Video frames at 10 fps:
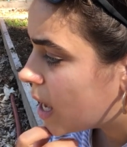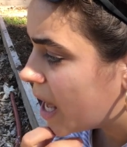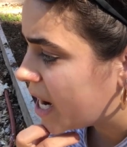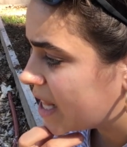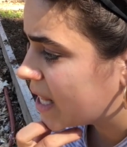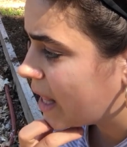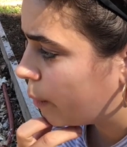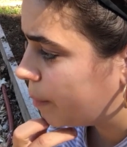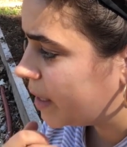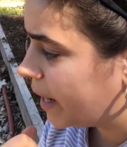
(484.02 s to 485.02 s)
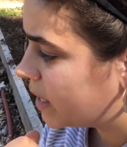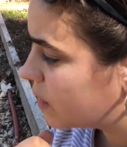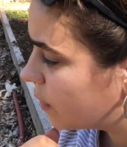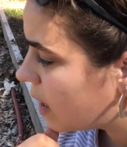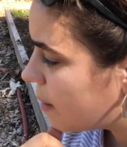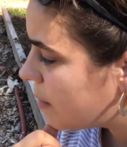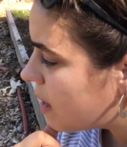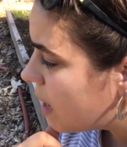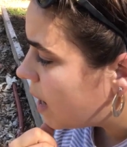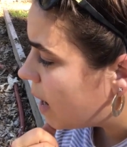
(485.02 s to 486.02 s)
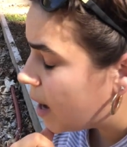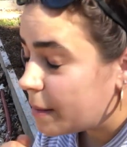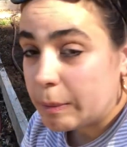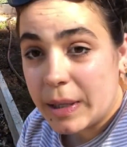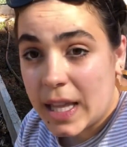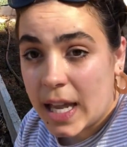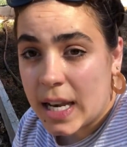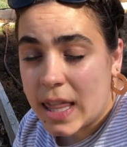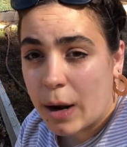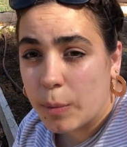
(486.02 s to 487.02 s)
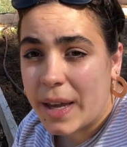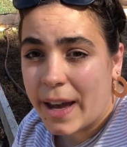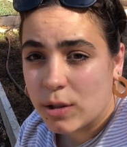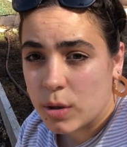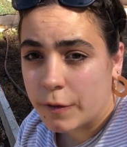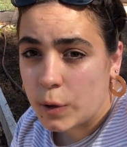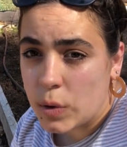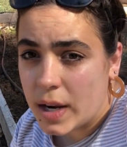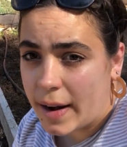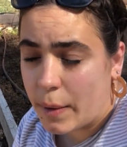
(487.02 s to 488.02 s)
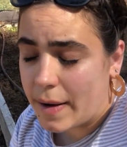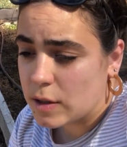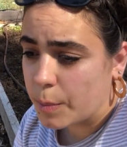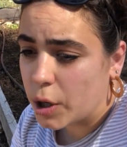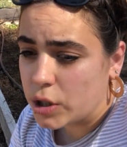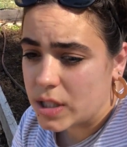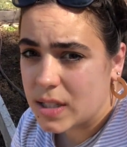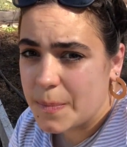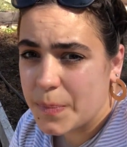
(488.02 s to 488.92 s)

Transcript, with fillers: and I think that will be nice for them um, but then that will be extra food that I don't have to purchase.